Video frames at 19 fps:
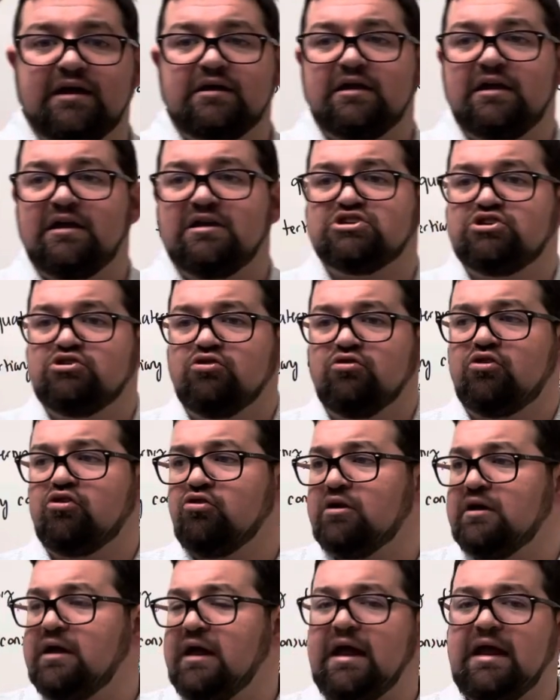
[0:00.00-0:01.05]
is you
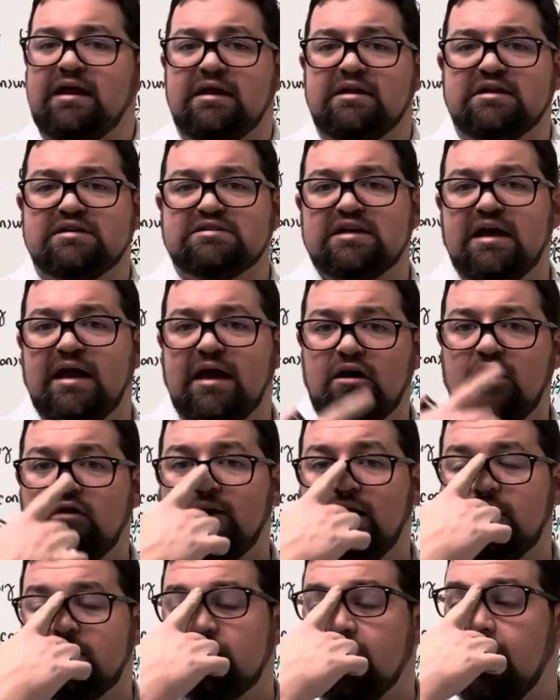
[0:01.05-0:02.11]
create this
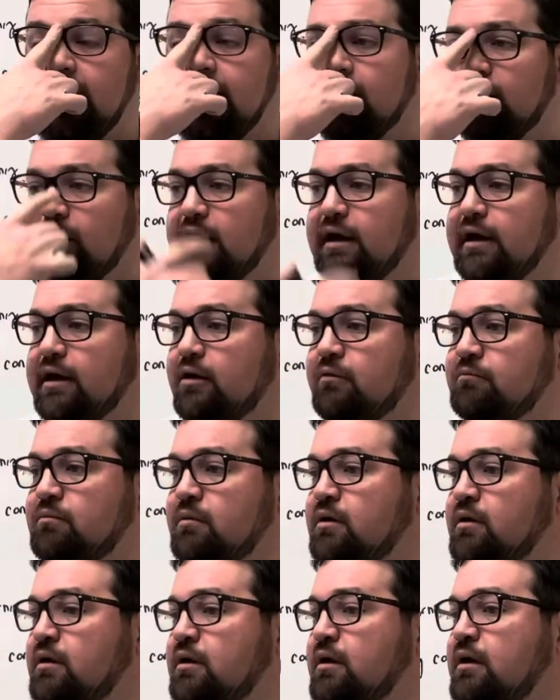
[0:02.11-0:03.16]
LOL diagram.
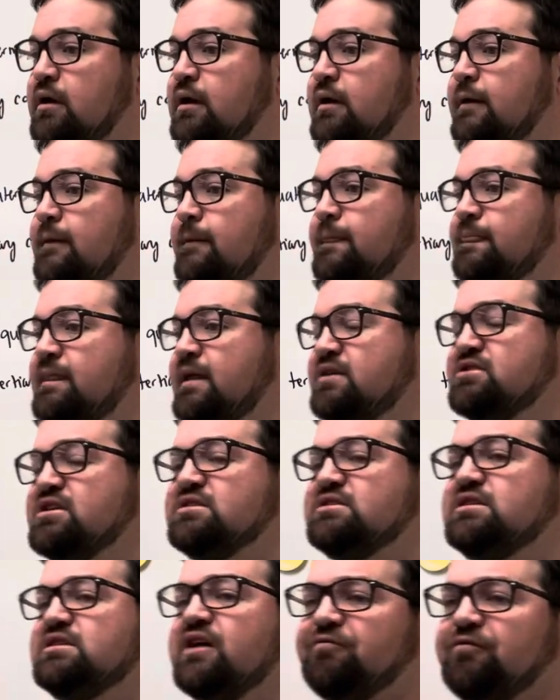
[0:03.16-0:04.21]
It's a
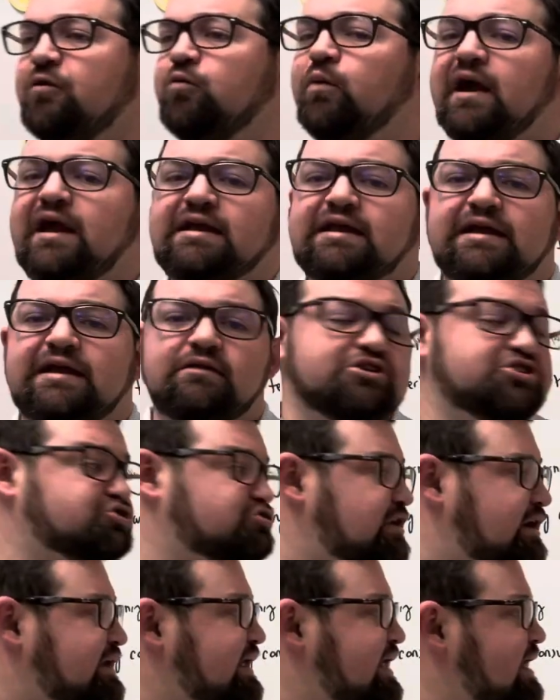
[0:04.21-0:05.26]
different way to
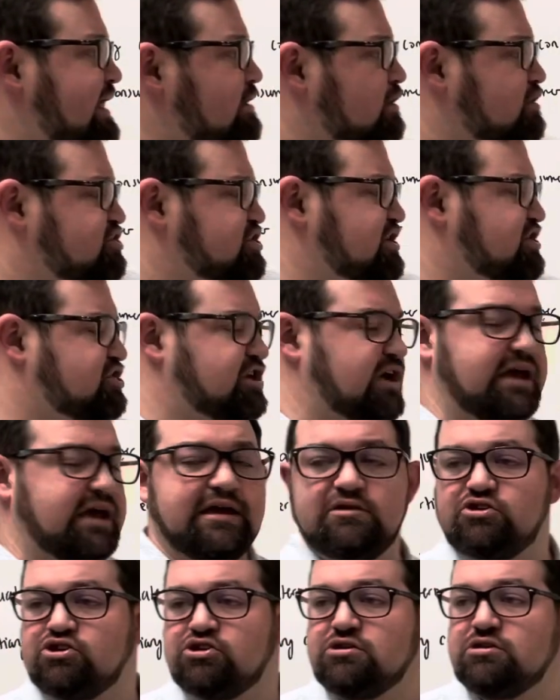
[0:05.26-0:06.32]
illustrate energy
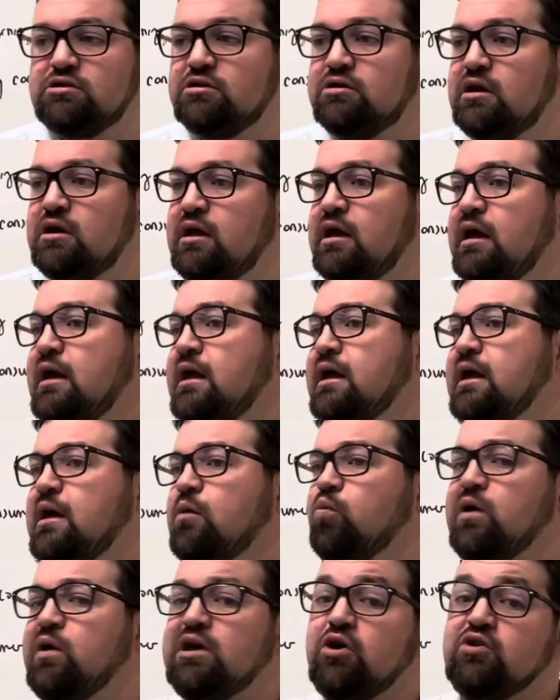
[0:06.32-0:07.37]
change. And
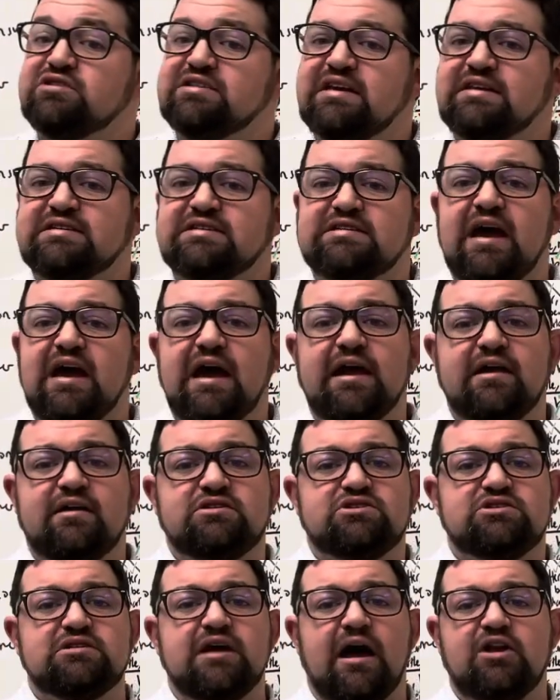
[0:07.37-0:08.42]
we use it in
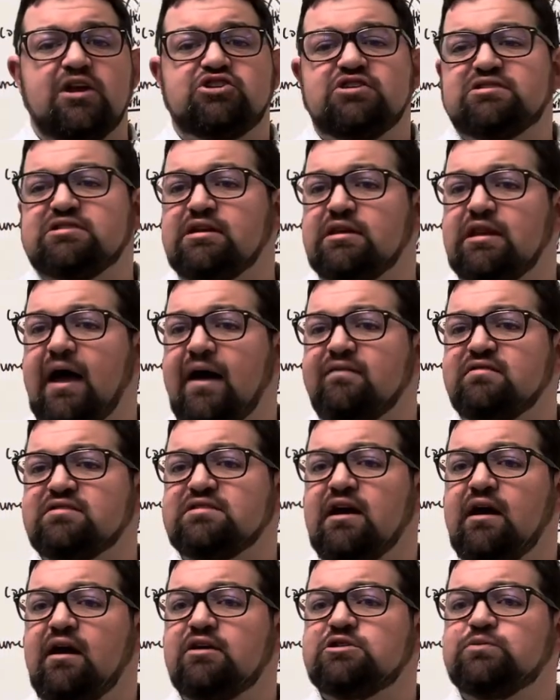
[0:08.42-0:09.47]
science, not just in life
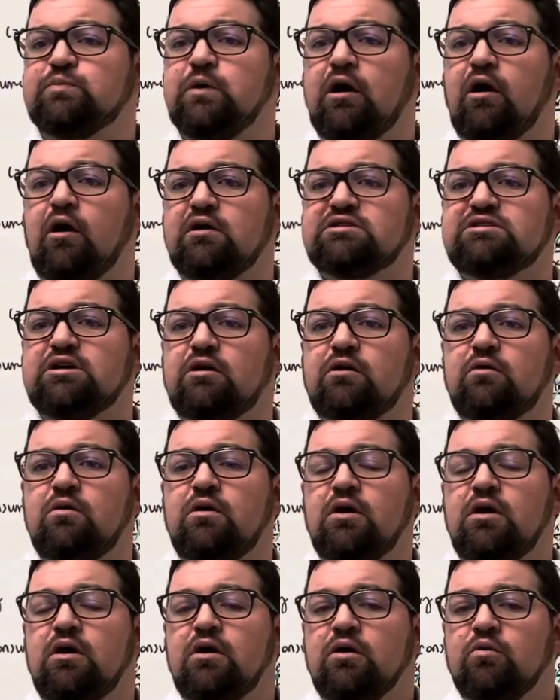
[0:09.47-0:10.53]
science, but also
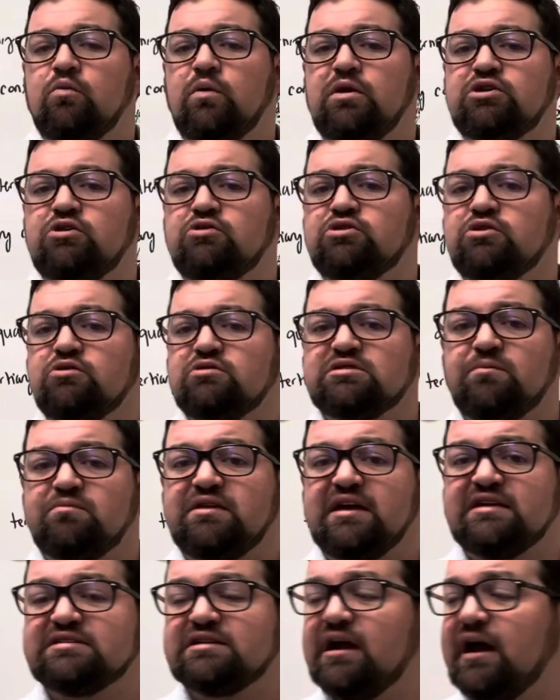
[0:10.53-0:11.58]
when you do some
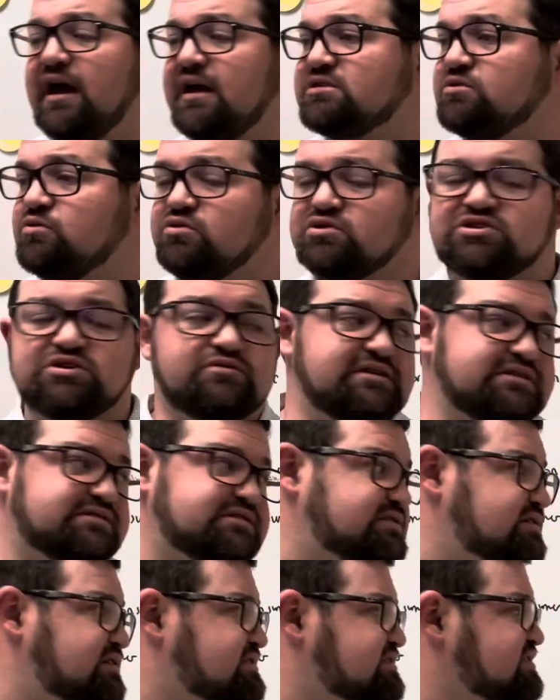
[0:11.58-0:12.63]
things in high school. So this
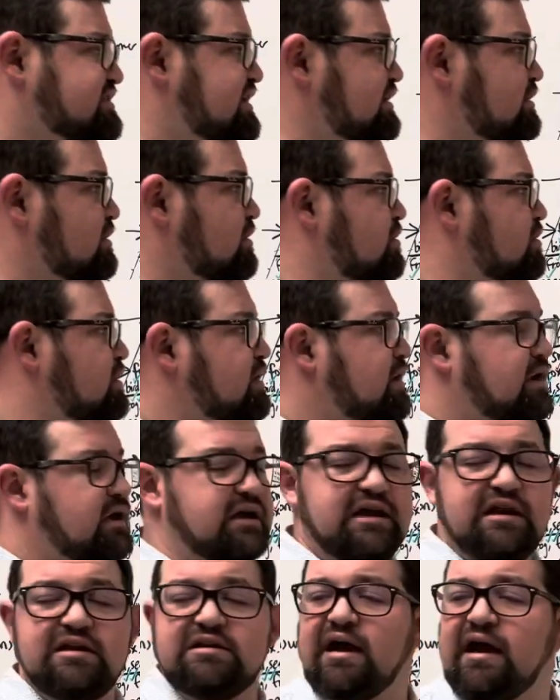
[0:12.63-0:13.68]
is a skill
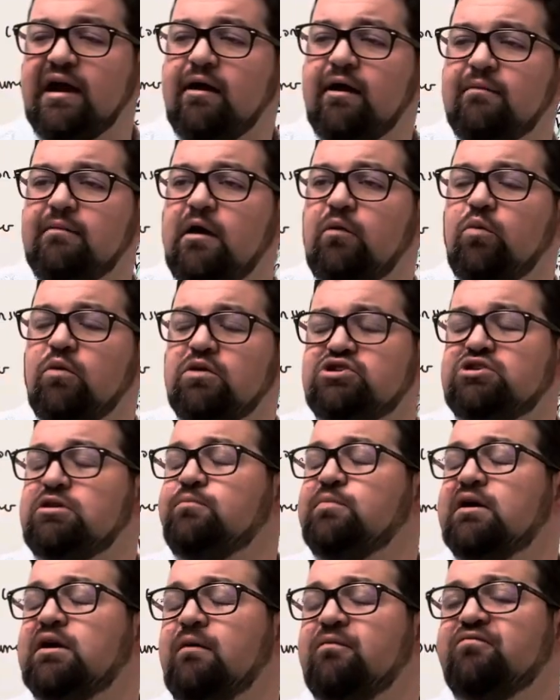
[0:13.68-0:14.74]
and a diagram I want you to
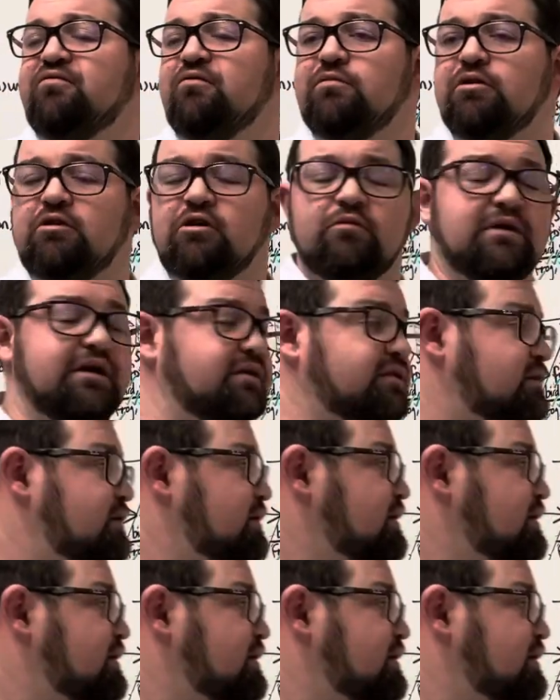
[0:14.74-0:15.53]
become familiar with,